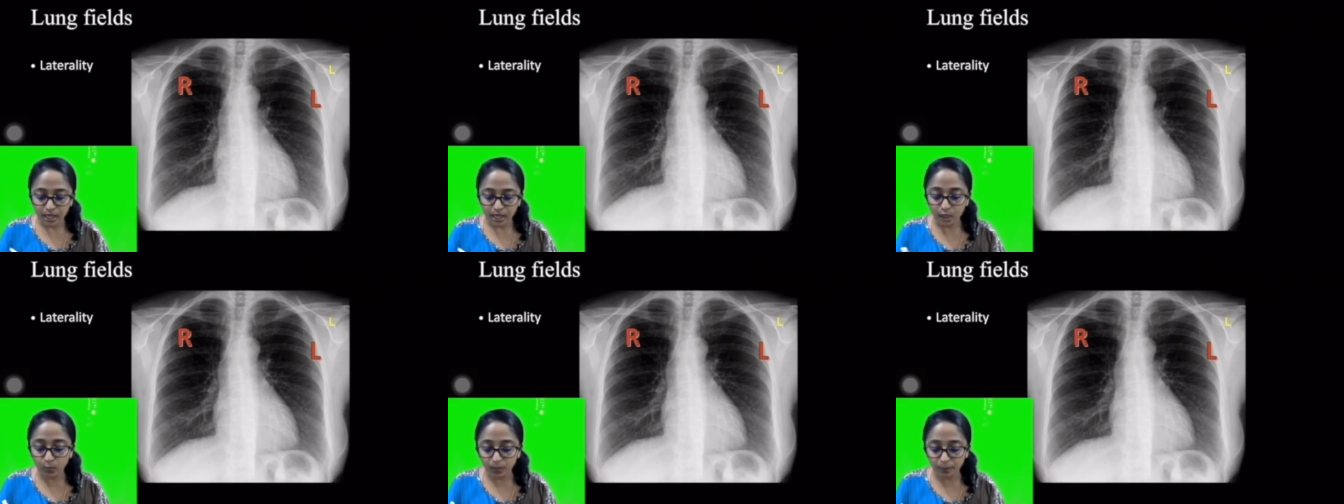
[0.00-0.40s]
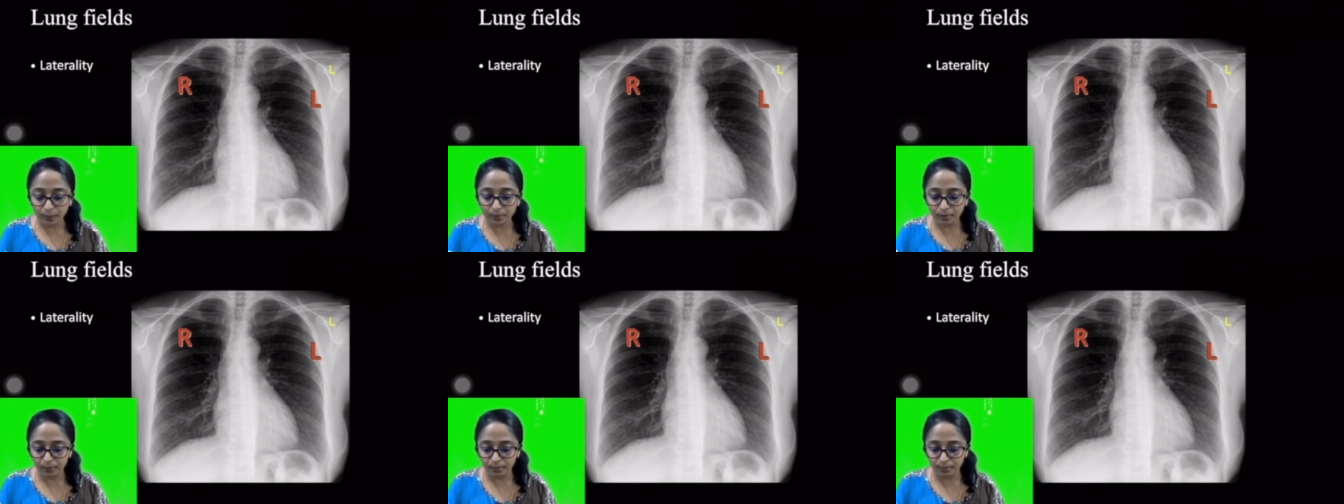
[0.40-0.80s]
it will
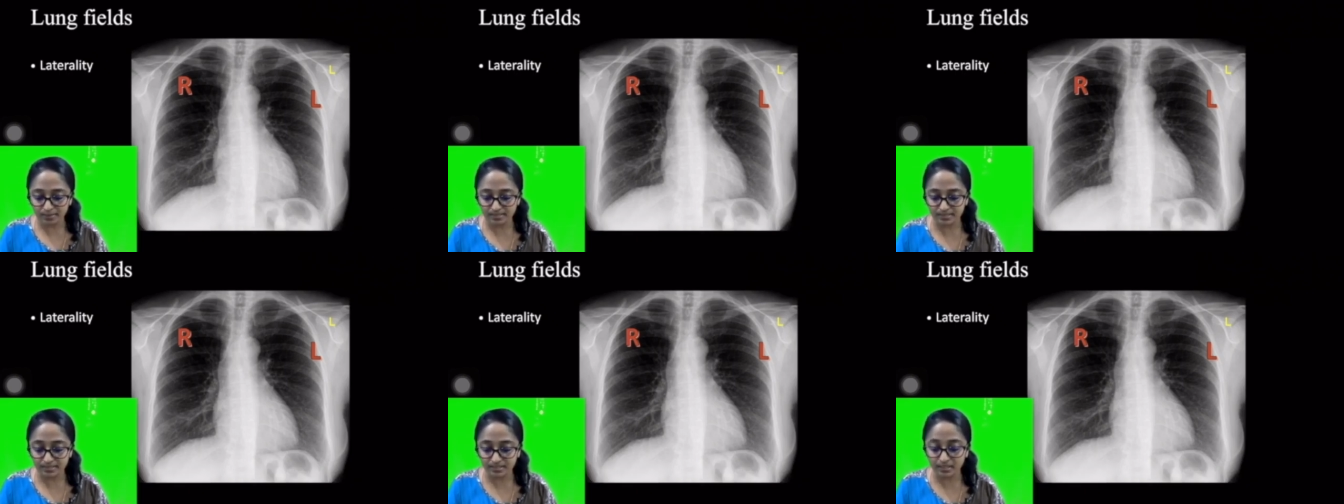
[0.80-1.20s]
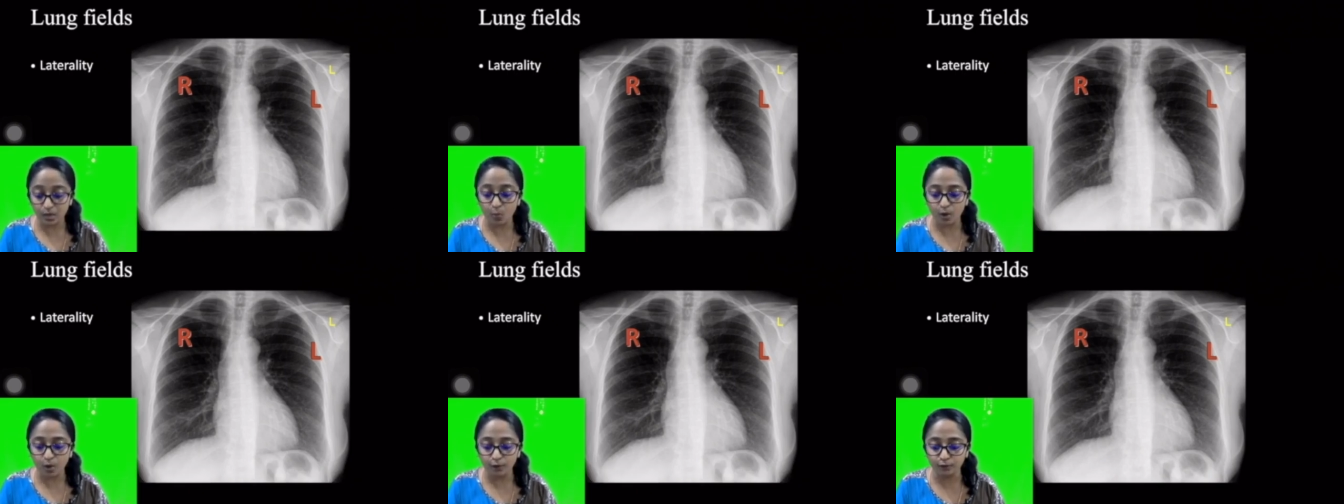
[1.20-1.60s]
be represented in
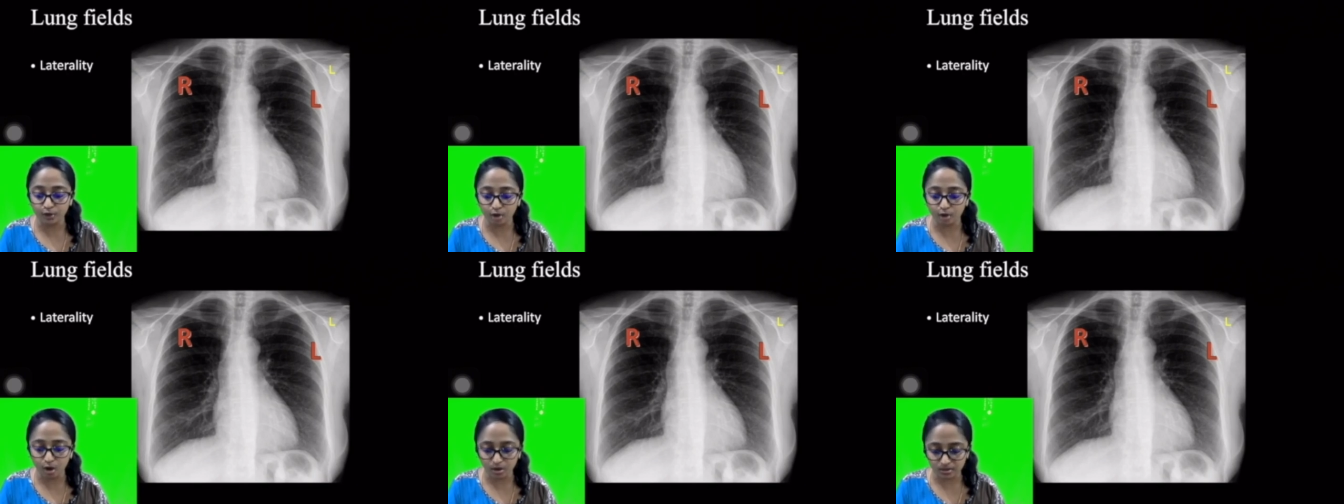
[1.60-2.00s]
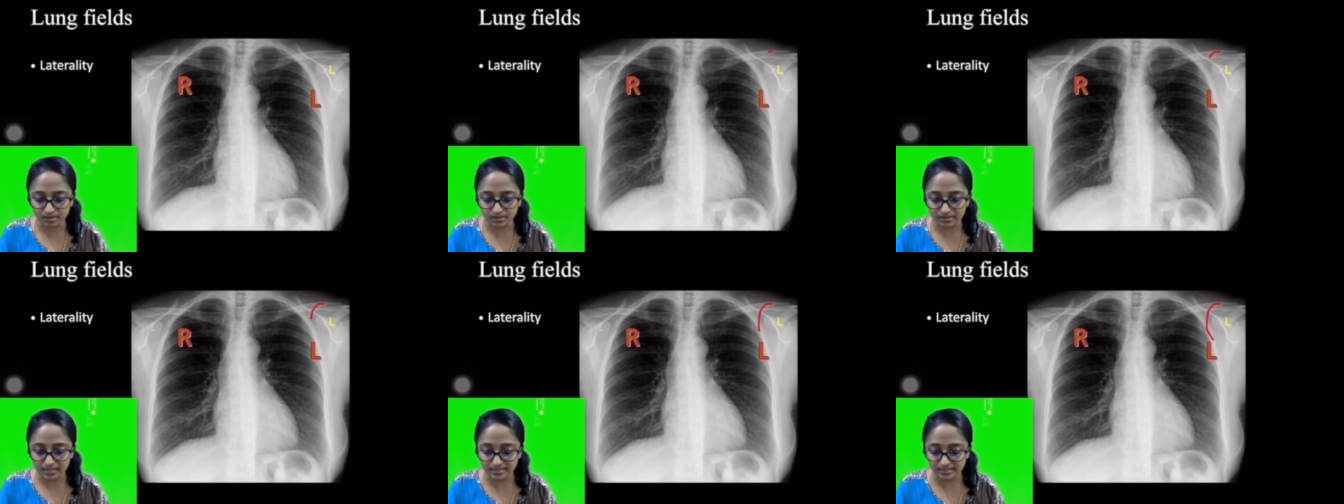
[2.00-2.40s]
one of the
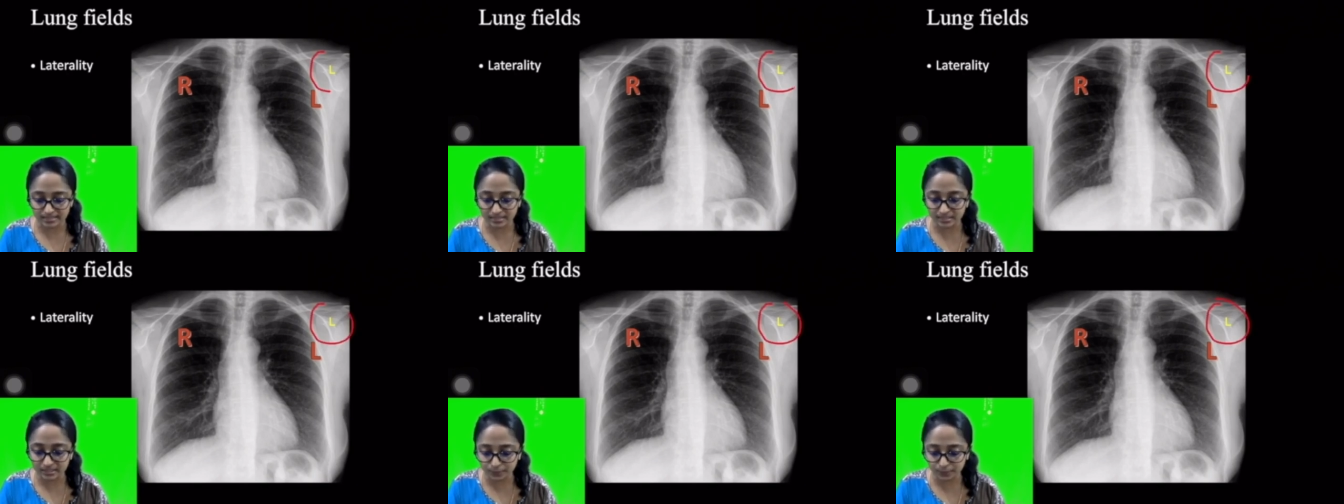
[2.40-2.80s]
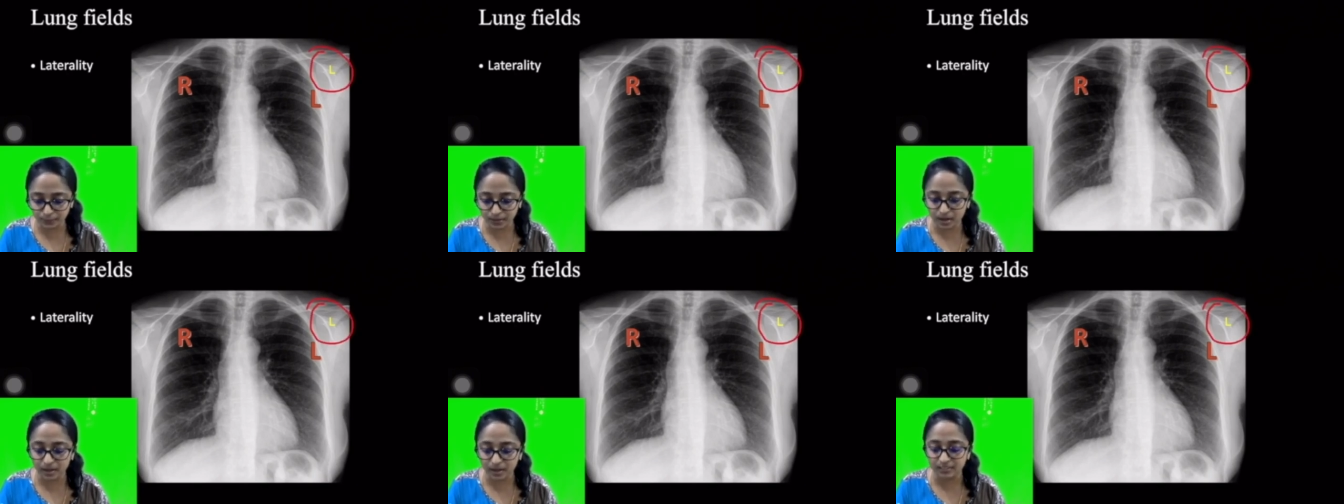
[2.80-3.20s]
corners as in this
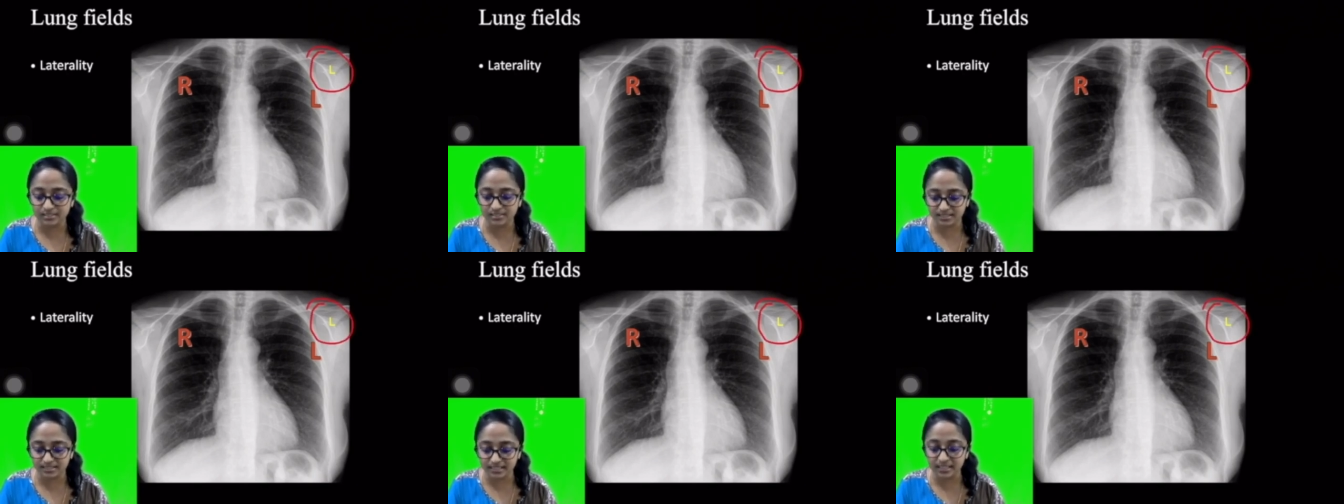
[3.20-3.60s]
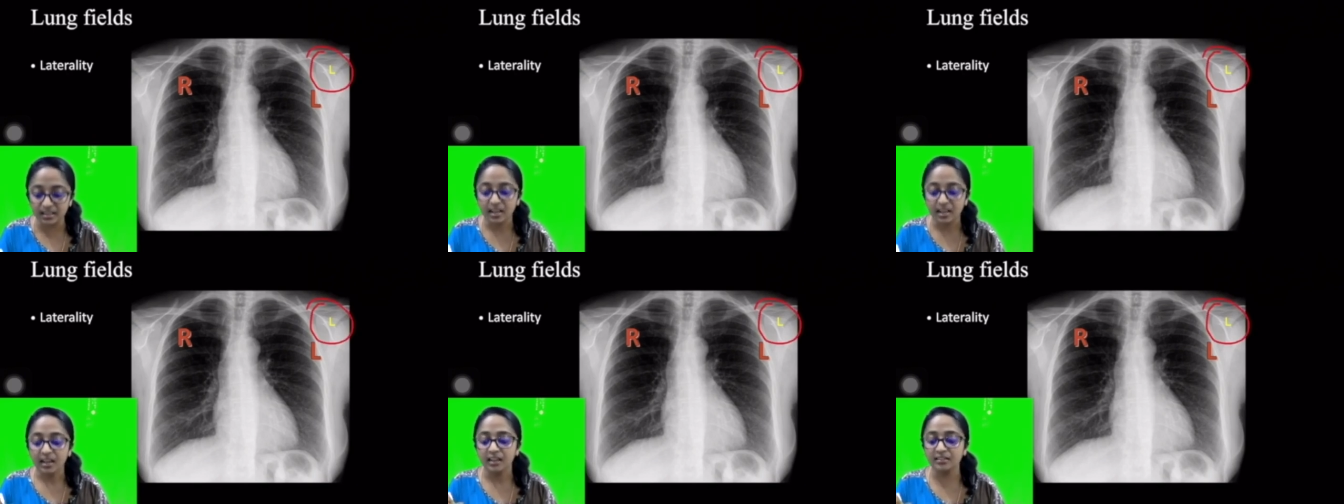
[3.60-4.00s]
figure it is seen
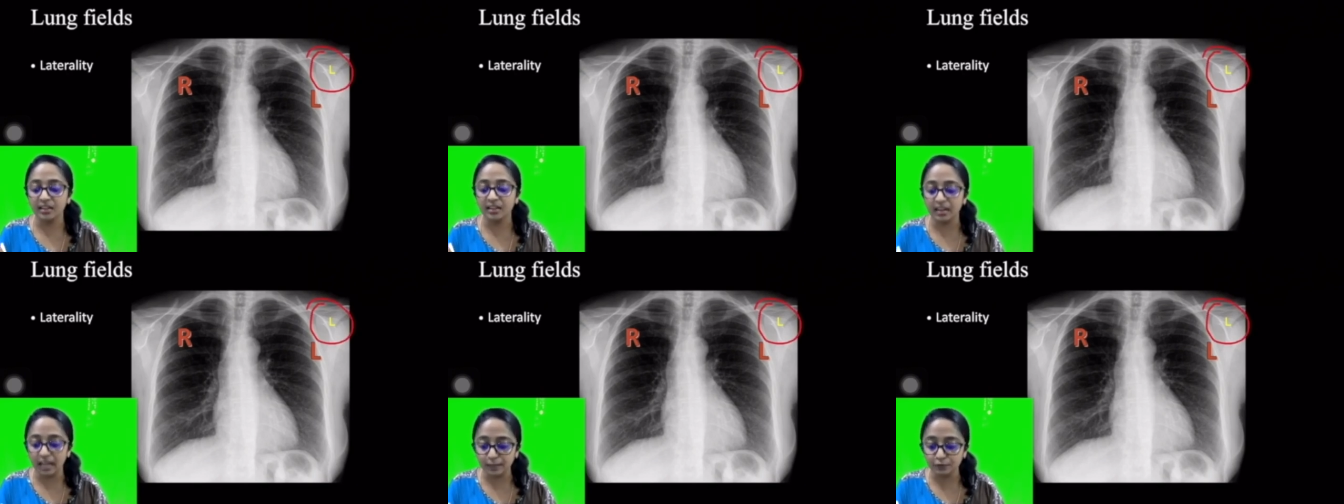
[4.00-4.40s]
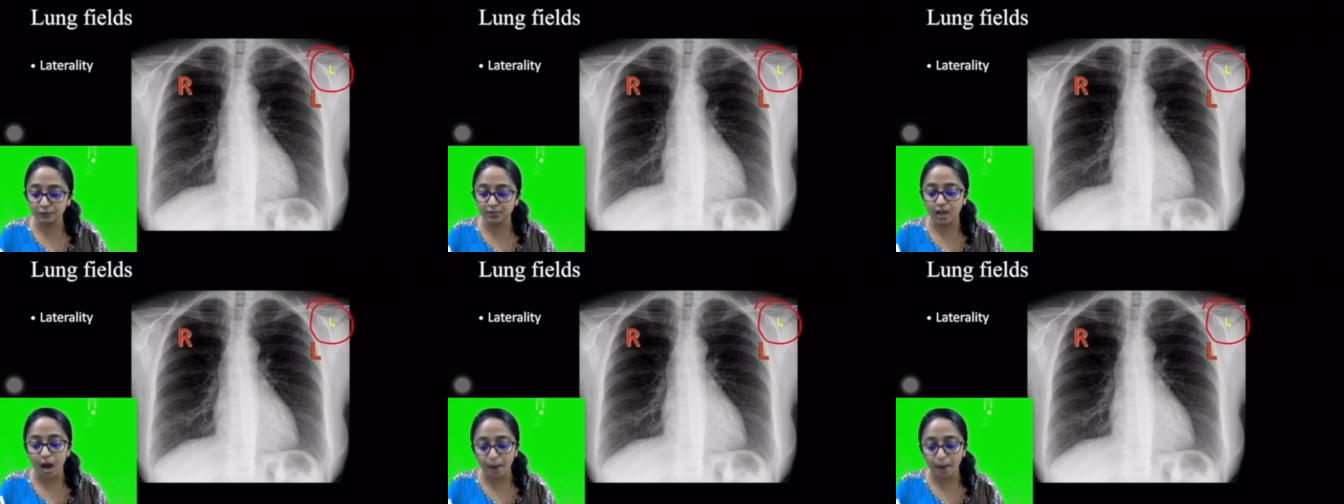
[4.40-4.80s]
in the left
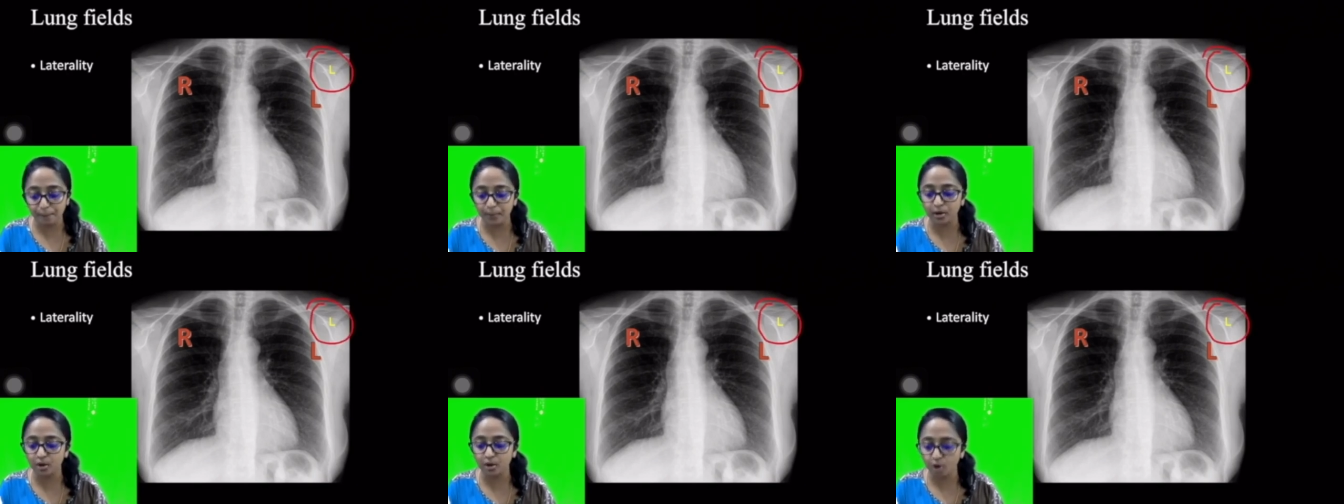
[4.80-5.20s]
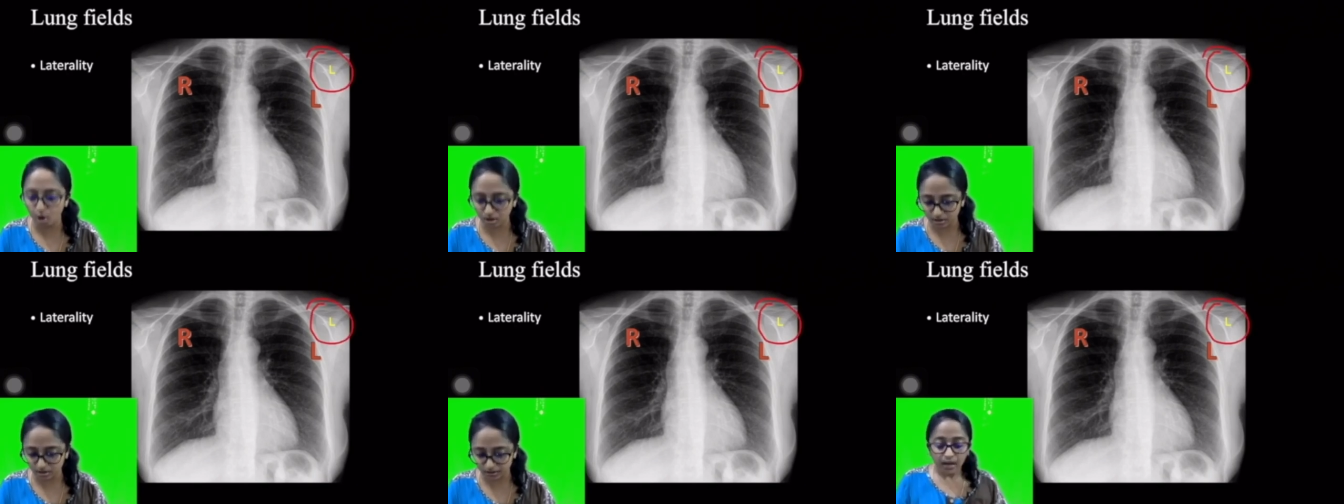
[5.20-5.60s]
upper
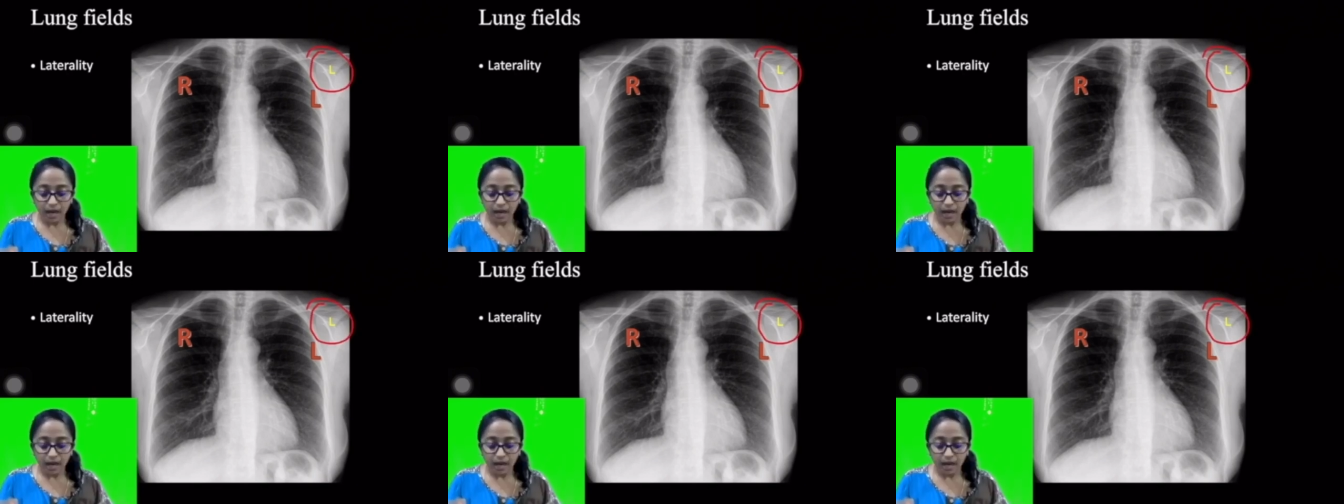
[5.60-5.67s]
corner.